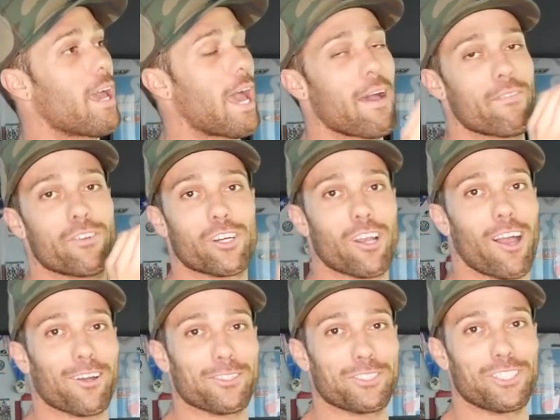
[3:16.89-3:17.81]
Having your
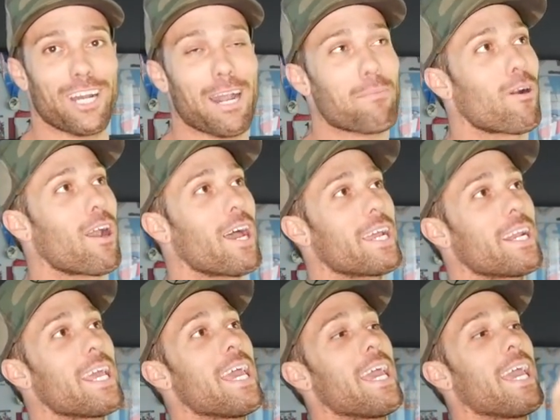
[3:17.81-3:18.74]
goggle strap
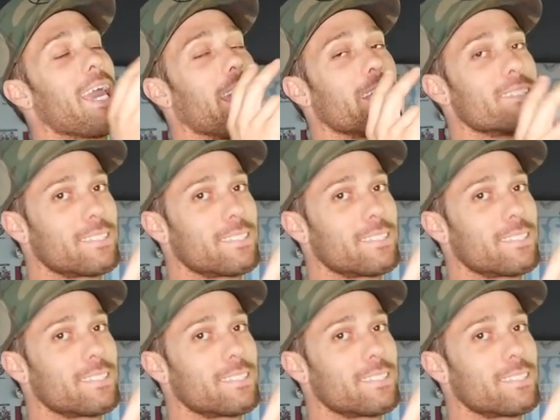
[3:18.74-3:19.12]
right and